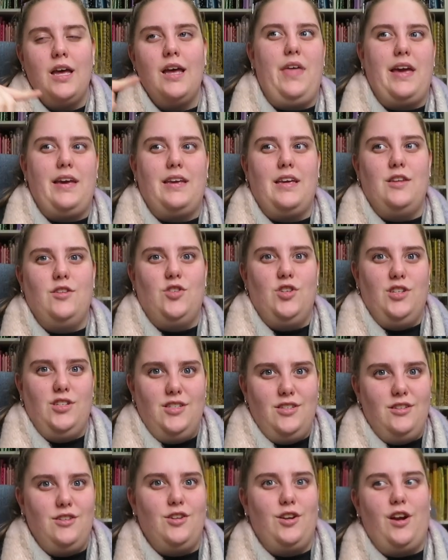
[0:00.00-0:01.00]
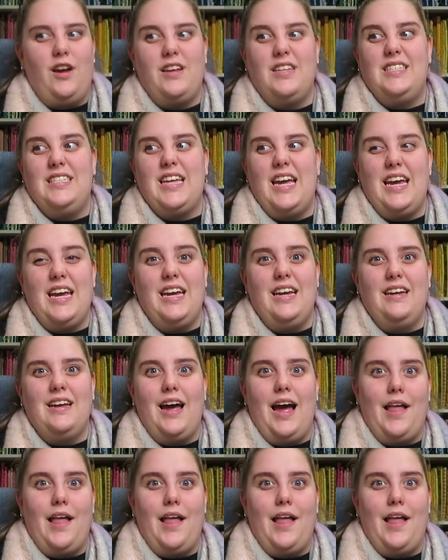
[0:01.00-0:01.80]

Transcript: They can just, you know, see